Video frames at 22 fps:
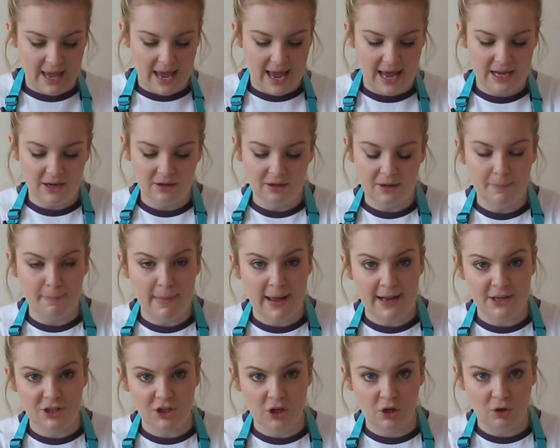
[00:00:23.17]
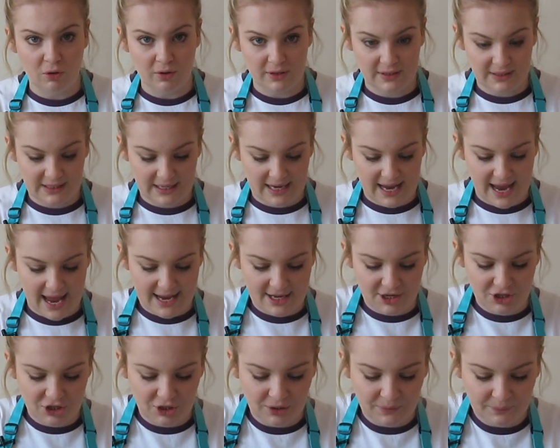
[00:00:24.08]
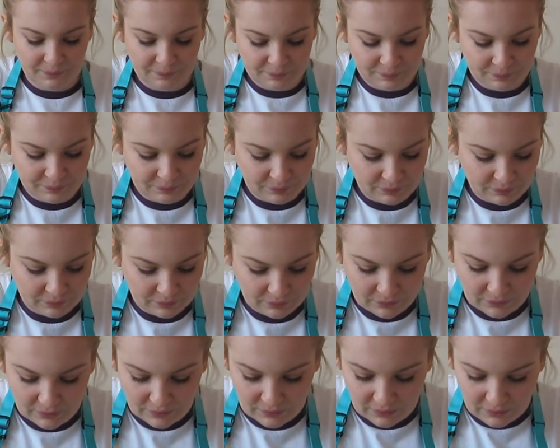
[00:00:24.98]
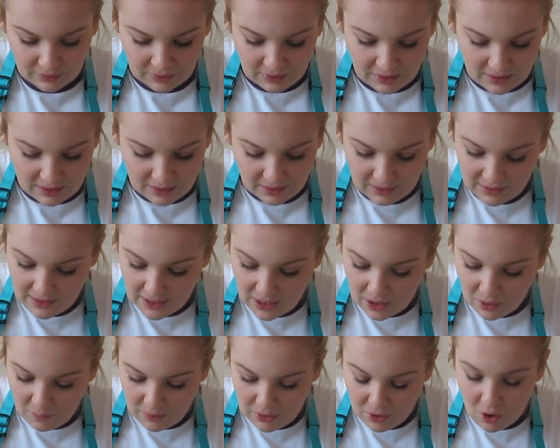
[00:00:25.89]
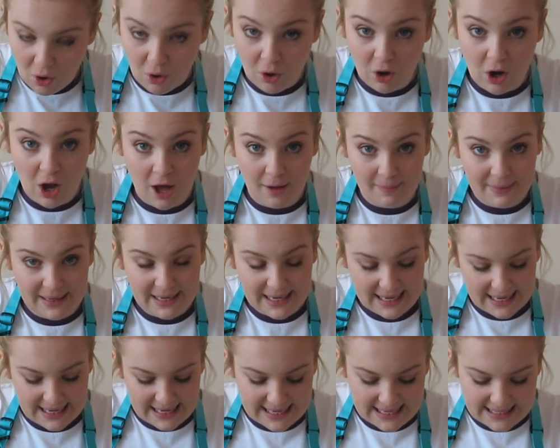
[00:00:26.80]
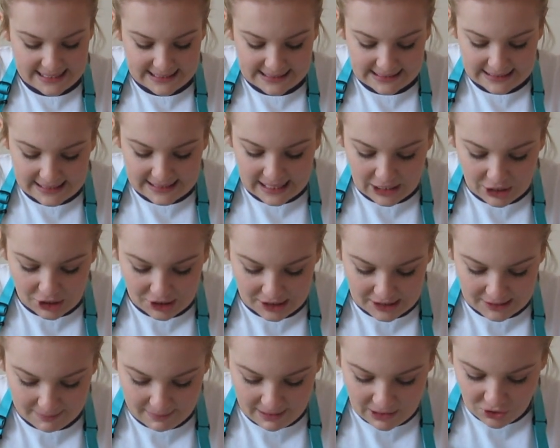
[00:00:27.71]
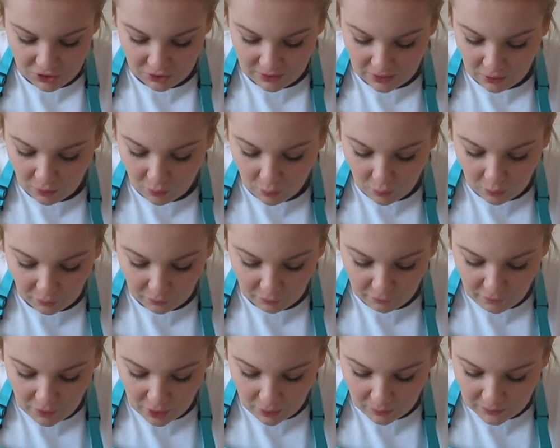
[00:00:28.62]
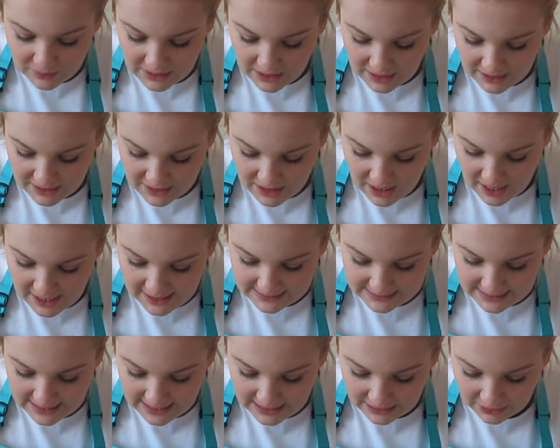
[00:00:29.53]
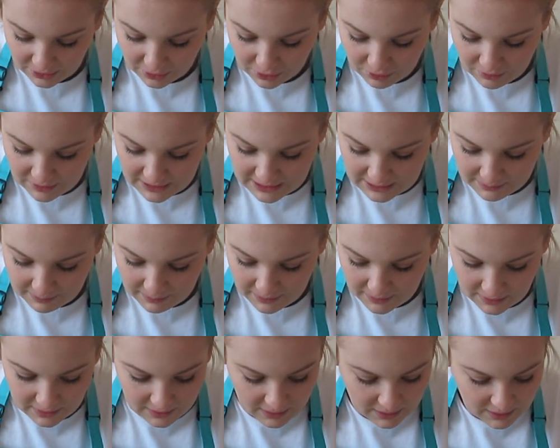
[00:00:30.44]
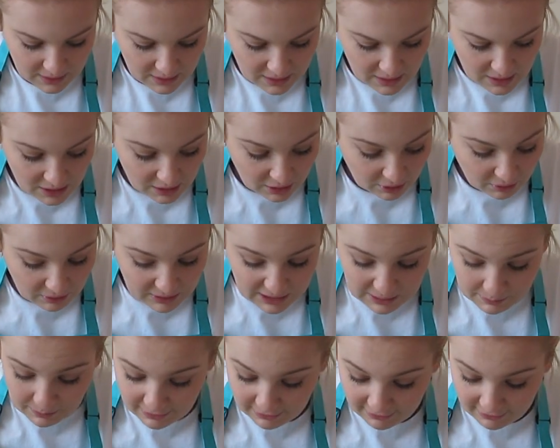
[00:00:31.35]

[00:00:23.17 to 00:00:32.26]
and you're going to match it across the edge. The thing with origami is that you need to make sure that all the folds are nice and crisp. The crisper the